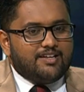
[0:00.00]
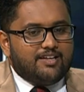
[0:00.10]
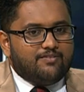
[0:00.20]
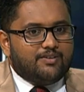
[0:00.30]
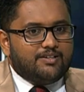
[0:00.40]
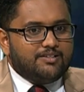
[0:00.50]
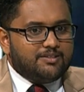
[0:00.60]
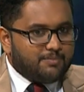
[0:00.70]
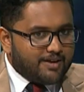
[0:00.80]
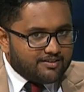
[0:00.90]
even the
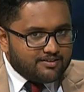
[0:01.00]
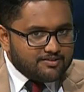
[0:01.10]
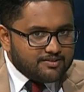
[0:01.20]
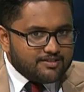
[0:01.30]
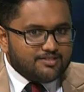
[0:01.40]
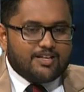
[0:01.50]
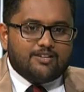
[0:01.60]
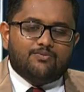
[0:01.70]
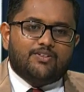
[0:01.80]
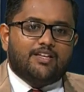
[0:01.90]
practices that
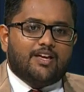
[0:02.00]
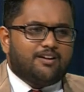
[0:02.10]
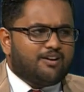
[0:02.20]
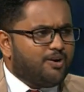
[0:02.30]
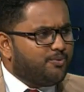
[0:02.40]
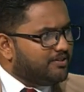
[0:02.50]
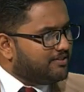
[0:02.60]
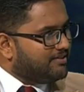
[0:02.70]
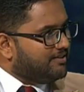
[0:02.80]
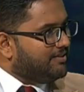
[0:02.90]
we encounter.
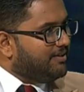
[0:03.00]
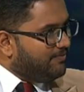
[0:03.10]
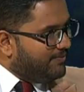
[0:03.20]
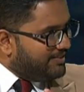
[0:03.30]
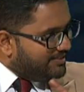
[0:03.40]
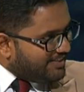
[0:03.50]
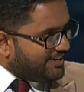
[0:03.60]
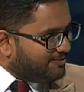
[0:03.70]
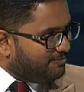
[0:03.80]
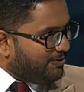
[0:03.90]
So with
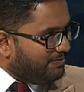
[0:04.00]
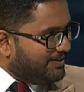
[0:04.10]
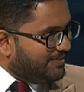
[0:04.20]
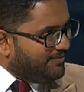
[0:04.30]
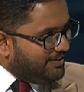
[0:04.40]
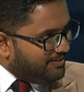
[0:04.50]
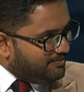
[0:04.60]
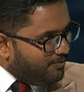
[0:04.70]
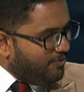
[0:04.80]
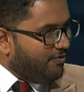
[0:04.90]
that problem, we'll
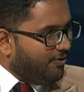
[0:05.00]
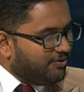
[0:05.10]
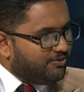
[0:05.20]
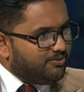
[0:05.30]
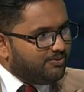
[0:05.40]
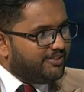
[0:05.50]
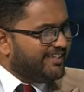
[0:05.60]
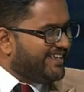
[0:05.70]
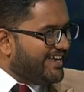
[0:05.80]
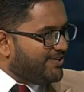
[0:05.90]
move on to the
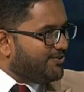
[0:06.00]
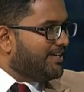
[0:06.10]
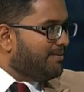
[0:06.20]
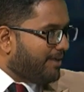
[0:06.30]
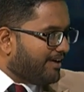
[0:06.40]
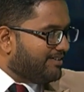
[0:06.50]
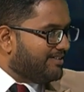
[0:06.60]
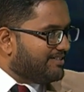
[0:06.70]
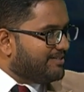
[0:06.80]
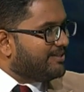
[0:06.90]
day-to-day
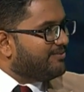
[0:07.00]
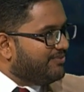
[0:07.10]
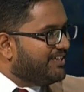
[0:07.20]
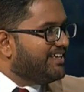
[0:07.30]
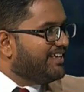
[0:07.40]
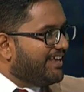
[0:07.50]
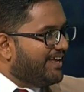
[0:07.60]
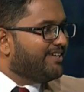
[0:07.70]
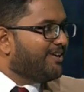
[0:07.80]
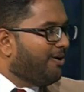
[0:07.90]
practices that we
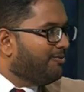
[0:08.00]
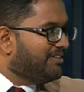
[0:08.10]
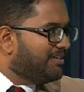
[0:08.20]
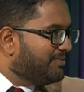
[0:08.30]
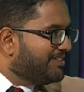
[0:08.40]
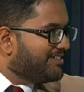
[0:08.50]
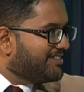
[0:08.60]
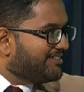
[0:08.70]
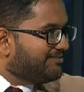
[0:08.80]
encounter burns.